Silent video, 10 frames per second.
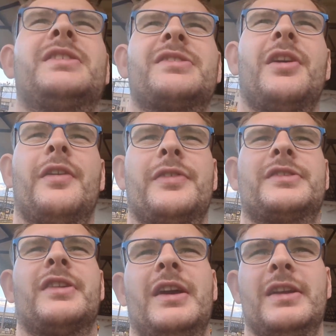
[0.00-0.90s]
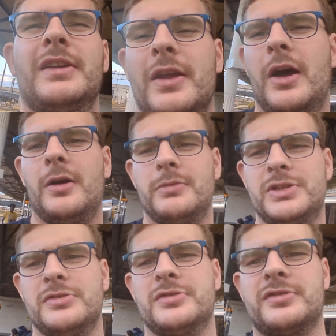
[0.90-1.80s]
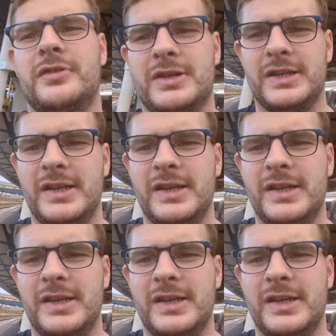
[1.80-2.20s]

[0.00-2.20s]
We just got off the train and uh, would you just look at